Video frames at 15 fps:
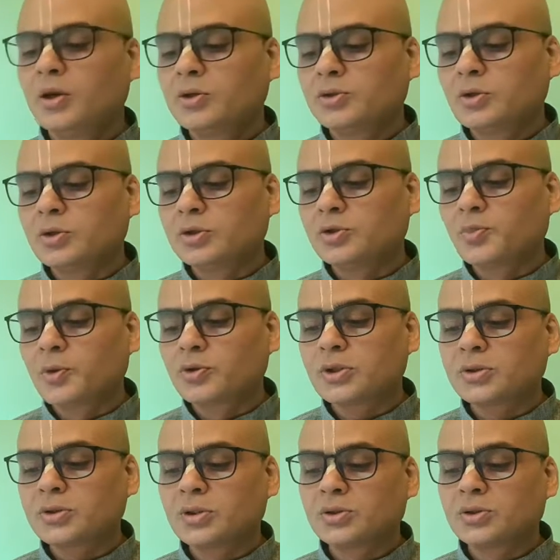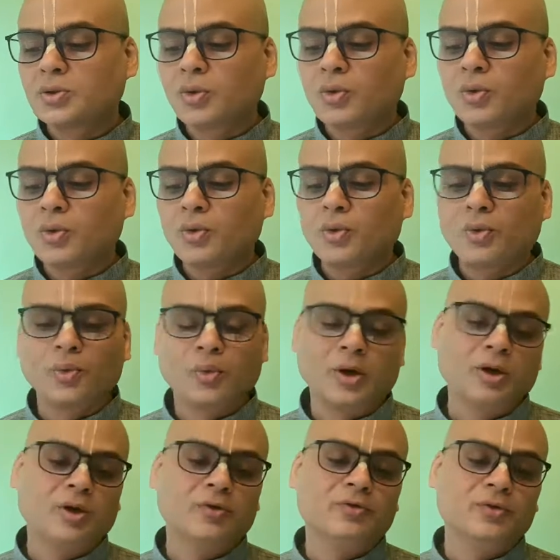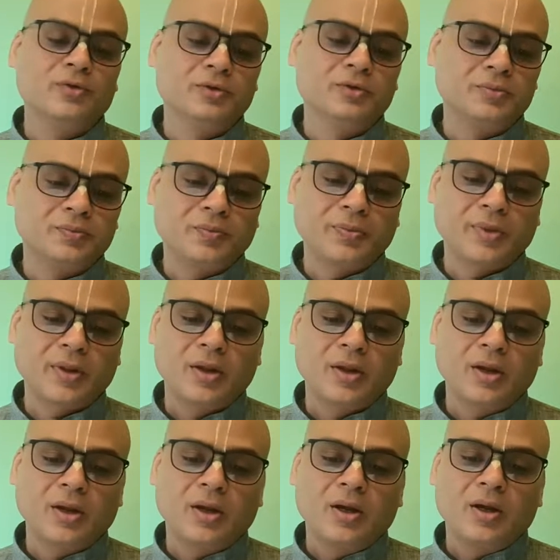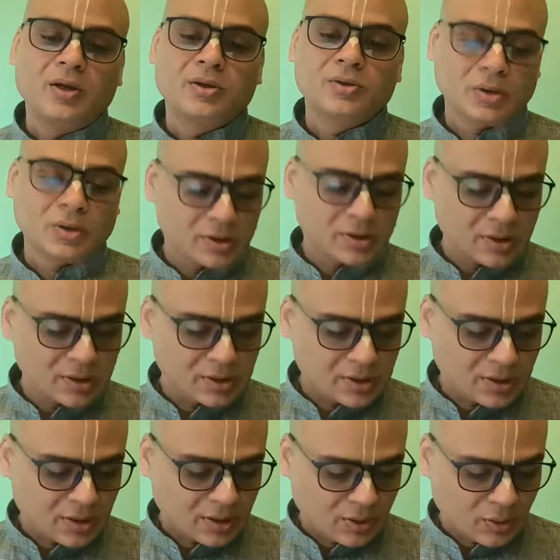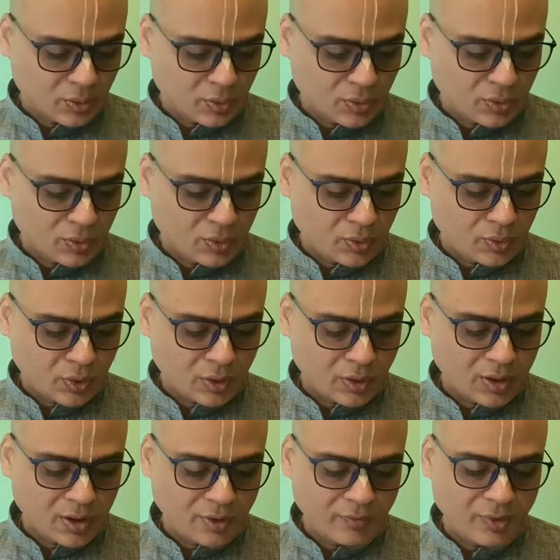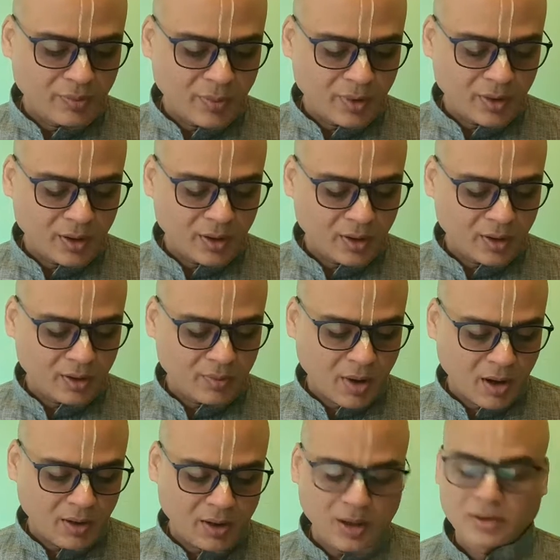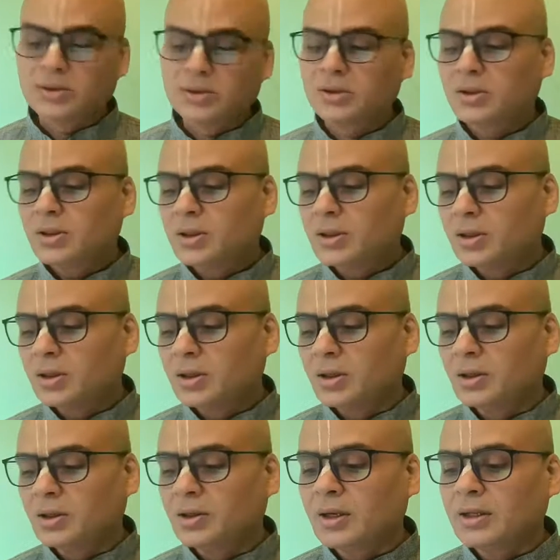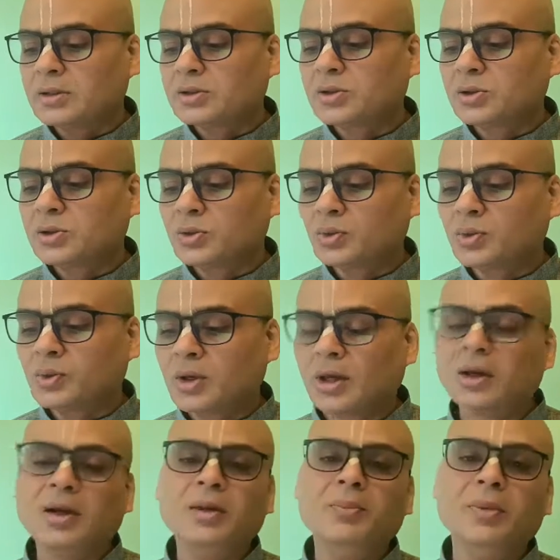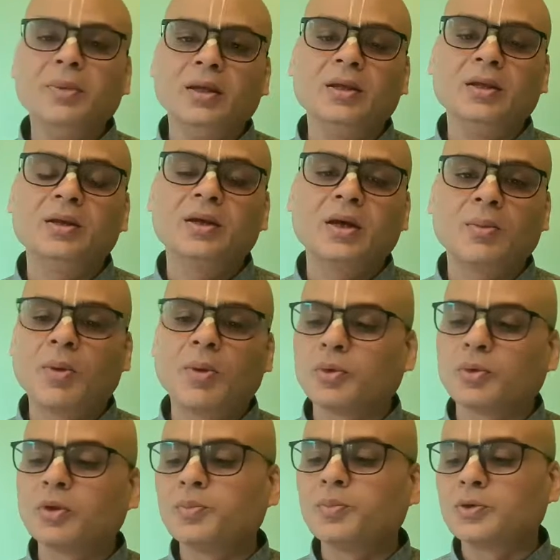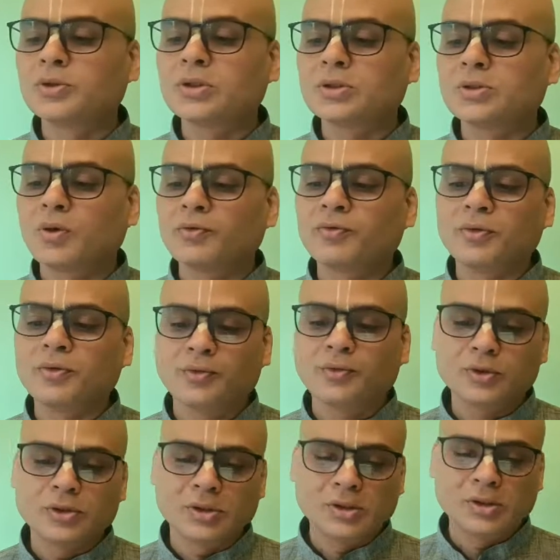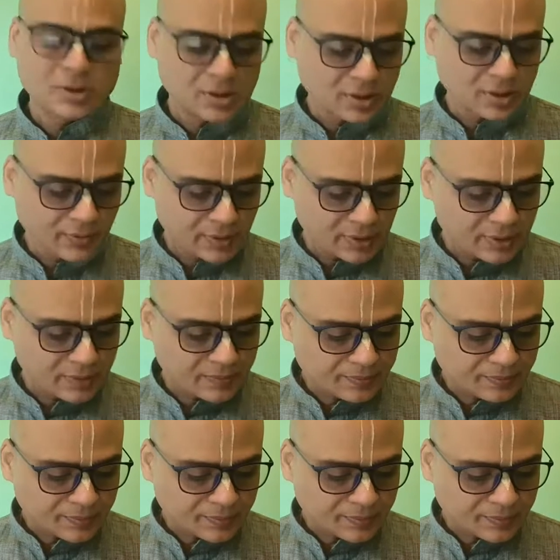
So this process is so wonderful. So this is what Kavi Maharaj, he tells to King Nimi about the process of devotional service.